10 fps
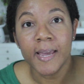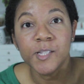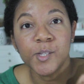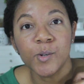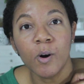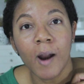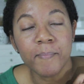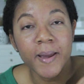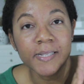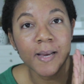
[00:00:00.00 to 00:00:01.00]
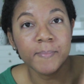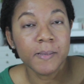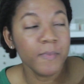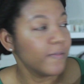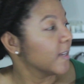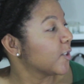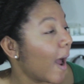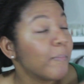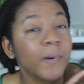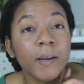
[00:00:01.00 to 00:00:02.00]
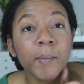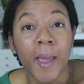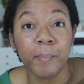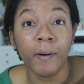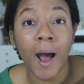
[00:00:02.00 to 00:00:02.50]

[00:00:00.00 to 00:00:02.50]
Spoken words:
in store I picked up some of the scrapbook paper